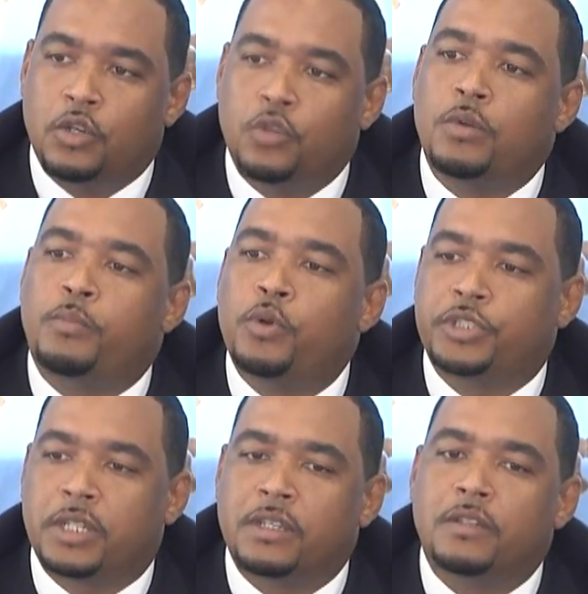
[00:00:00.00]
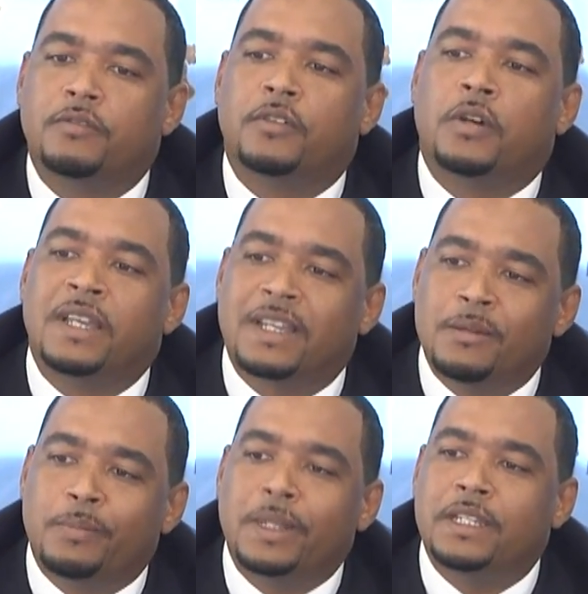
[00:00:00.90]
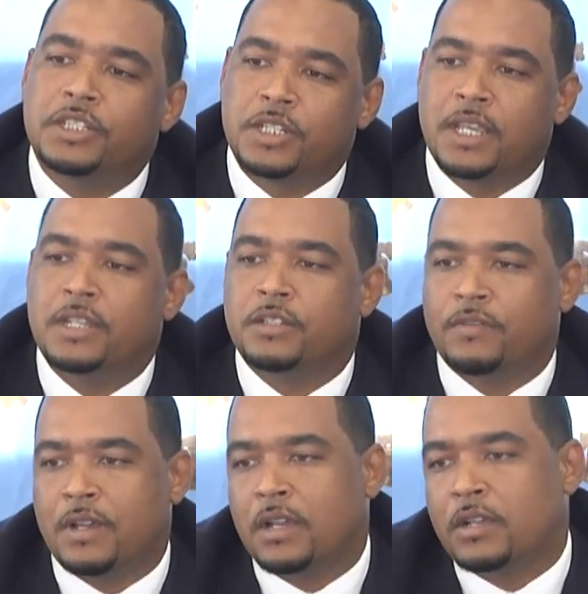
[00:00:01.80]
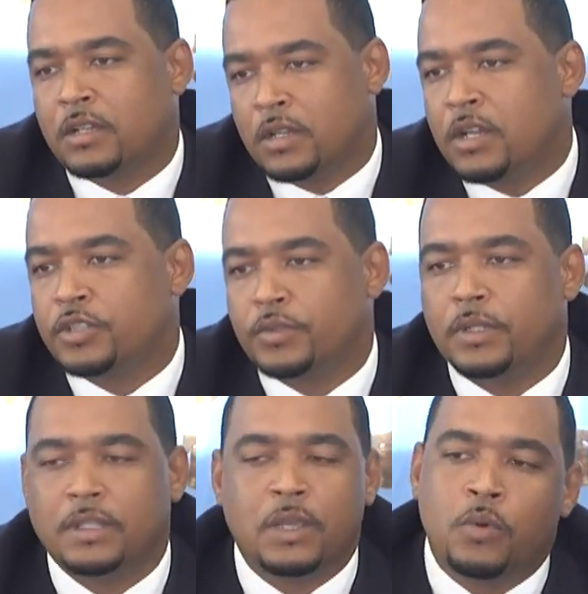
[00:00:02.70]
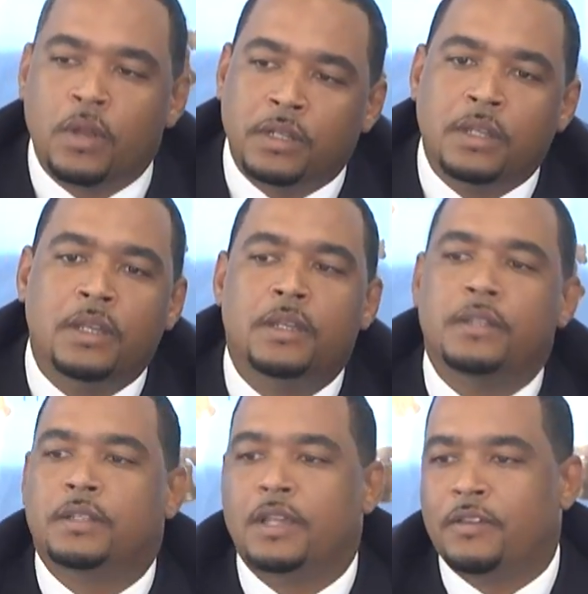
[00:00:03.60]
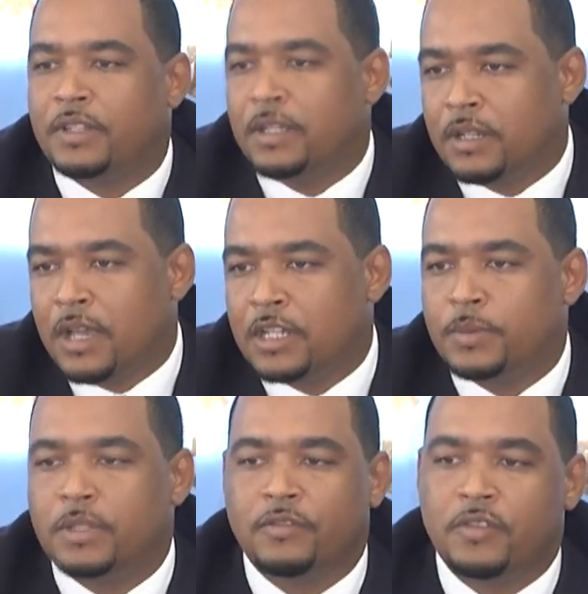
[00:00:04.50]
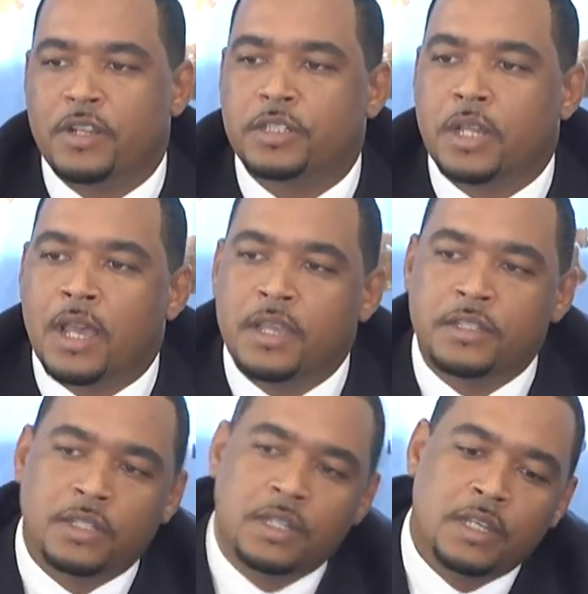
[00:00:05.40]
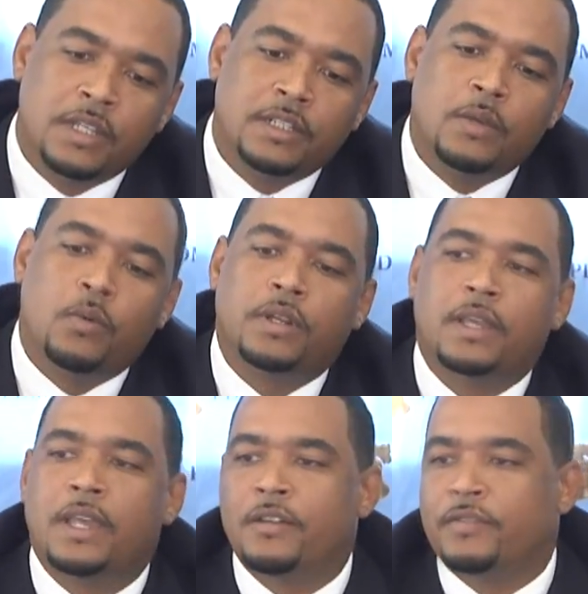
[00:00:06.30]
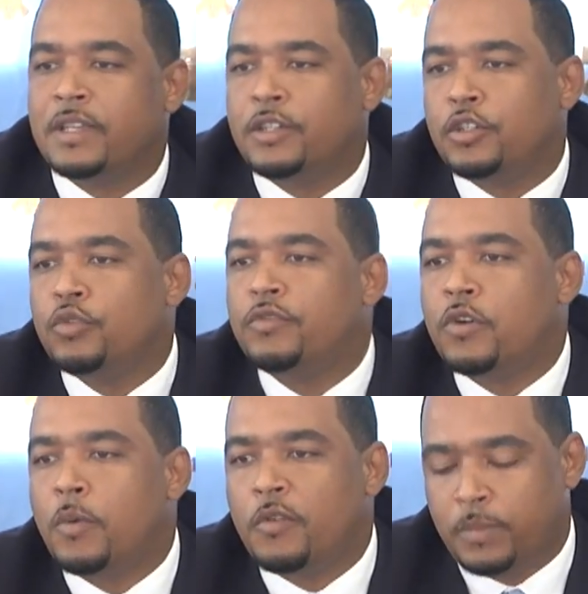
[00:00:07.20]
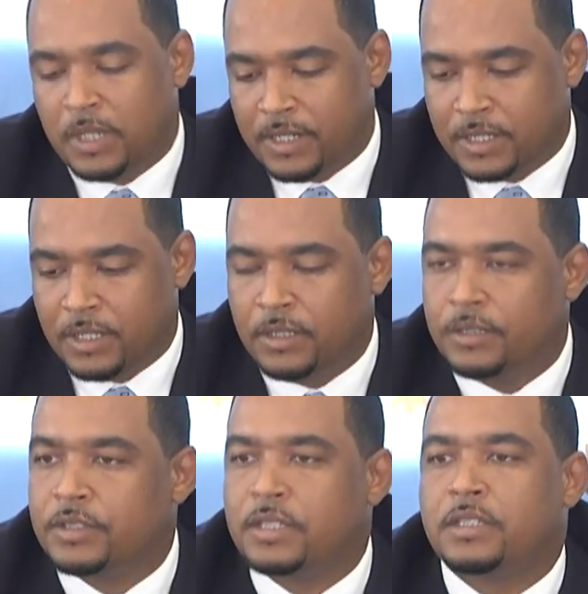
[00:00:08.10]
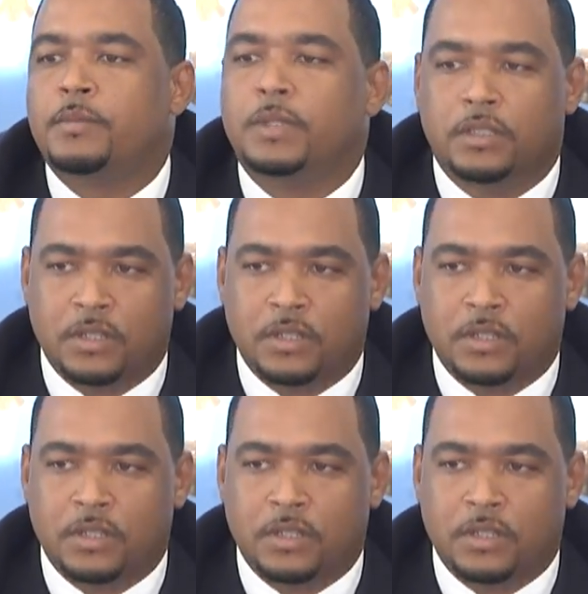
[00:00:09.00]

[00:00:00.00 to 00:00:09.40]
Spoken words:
who are pushing for a complete change of our country. They want to have the enlargement of the franchise. They want to have a new form of political system in the